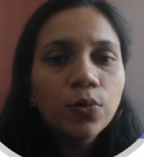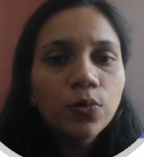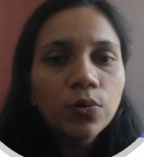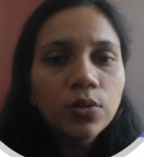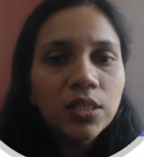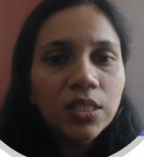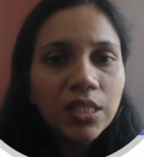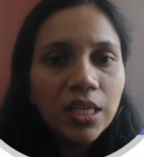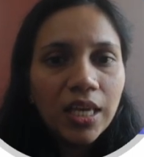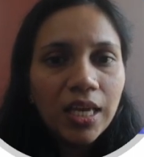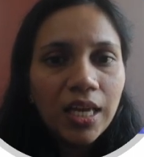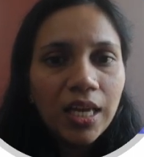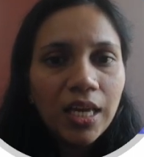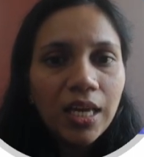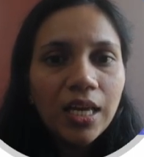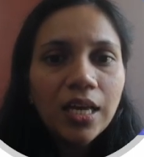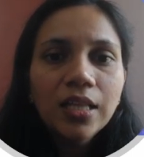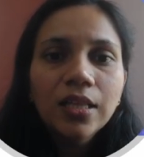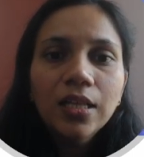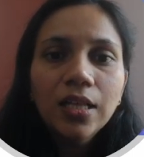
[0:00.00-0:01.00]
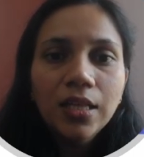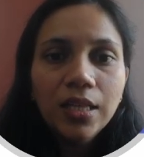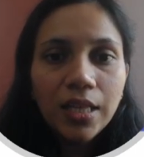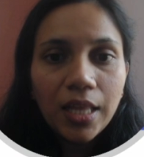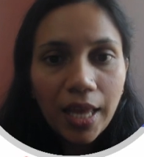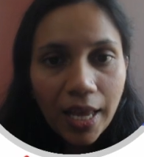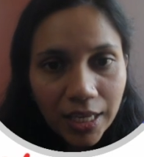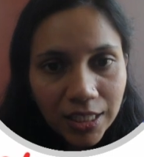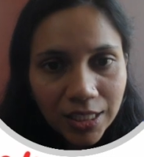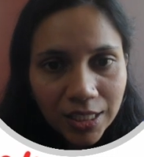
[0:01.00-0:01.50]
to see in the
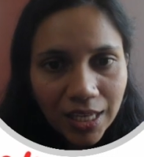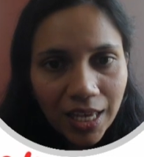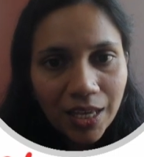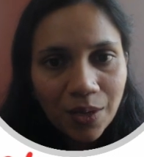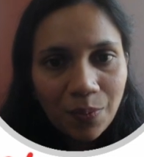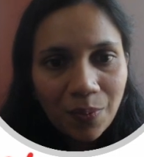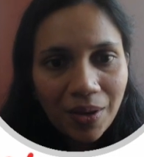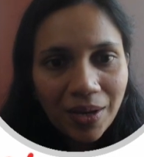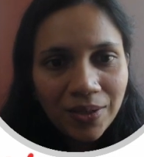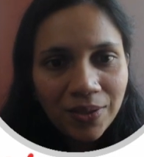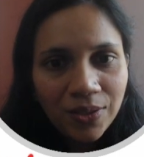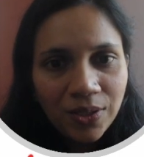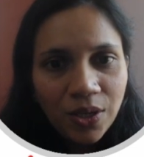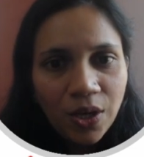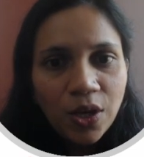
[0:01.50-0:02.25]
next segment.